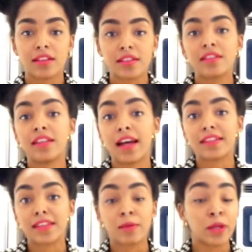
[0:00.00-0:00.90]
So
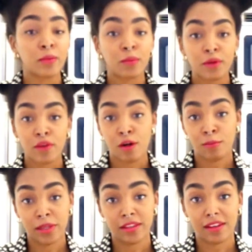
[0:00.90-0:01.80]
yes, I mean, we've all
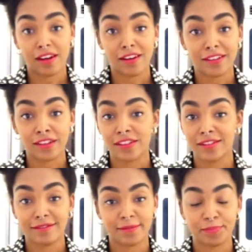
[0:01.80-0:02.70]
been there.
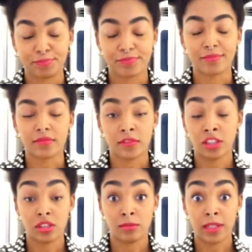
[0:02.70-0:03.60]
You
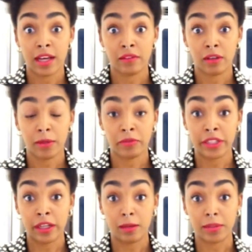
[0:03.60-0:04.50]
shouldn't be having them every
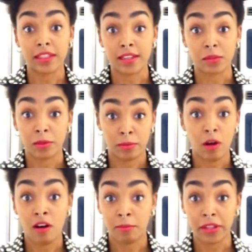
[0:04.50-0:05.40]
day, but yes, we've
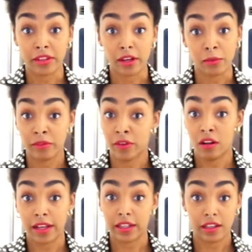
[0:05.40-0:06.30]
all been there. We've
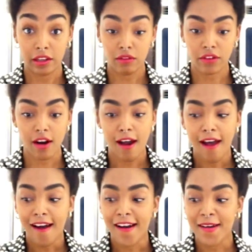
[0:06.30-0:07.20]
all had a hangover.
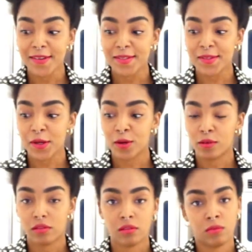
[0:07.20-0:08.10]
Most
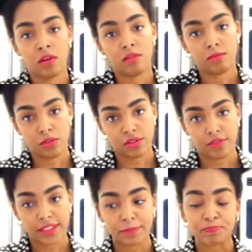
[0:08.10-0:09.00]
of
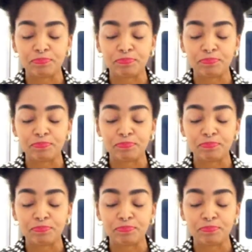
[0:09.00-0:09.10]
us.